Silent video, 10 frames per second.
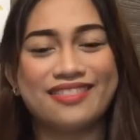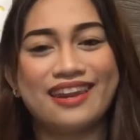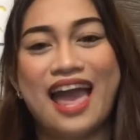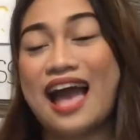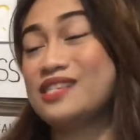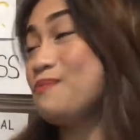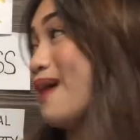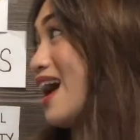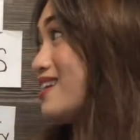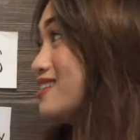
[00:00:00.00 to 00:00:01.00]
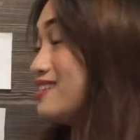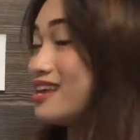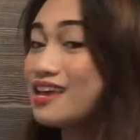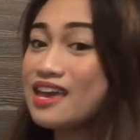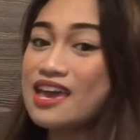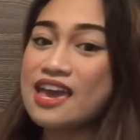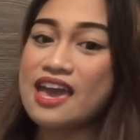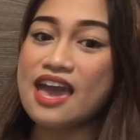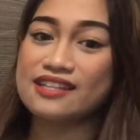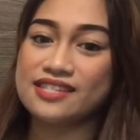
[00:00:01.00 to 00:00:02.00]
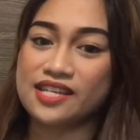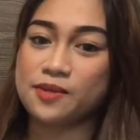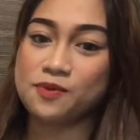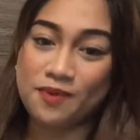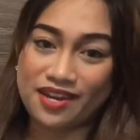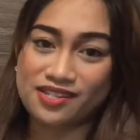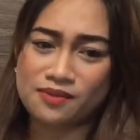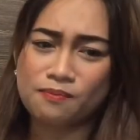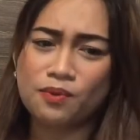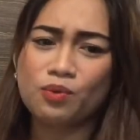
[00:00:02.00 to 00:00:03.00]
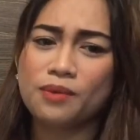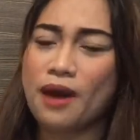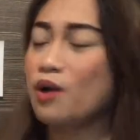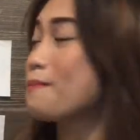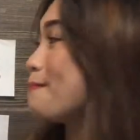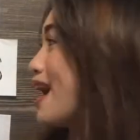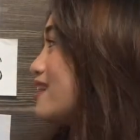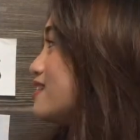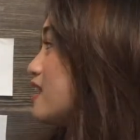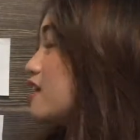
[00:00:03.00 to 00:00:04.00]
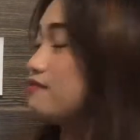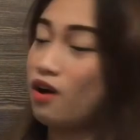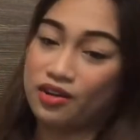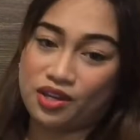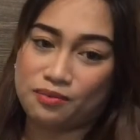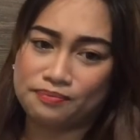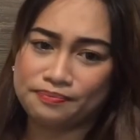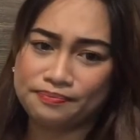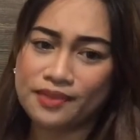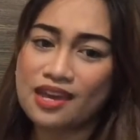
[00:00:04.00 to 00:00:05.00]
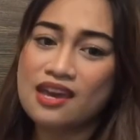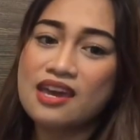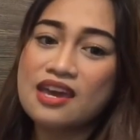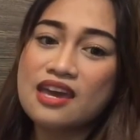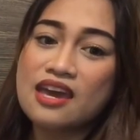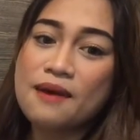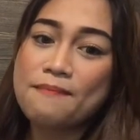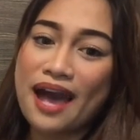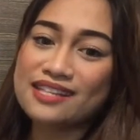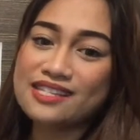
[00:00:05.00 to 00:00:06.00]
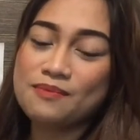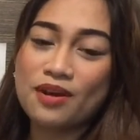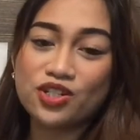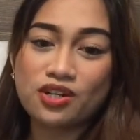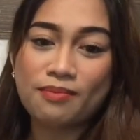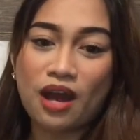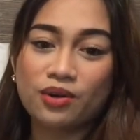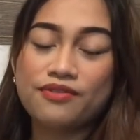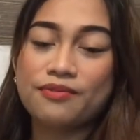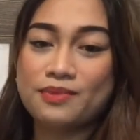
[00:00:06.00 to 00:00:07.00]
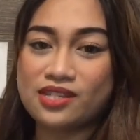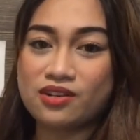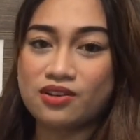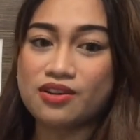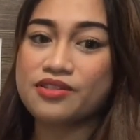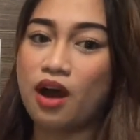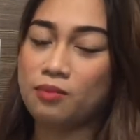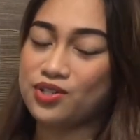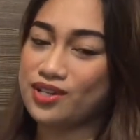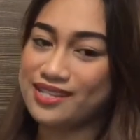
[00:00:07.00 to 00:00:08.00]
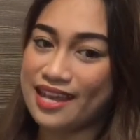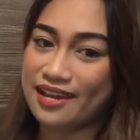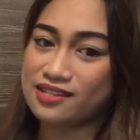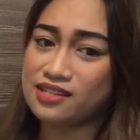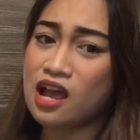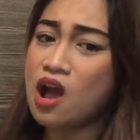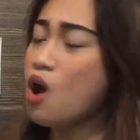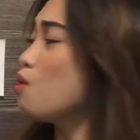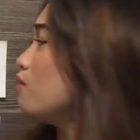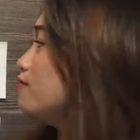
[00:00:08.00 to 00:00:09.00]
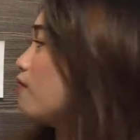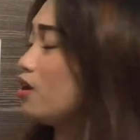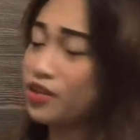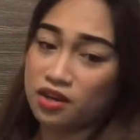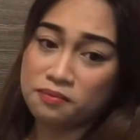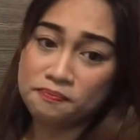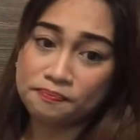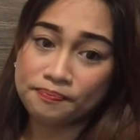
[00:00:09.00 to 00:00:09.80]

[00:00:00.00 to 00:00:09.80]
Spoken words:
that has mass and takes up space. But what about mass and volume? Mass is the measured amount of the material the object contains, while volume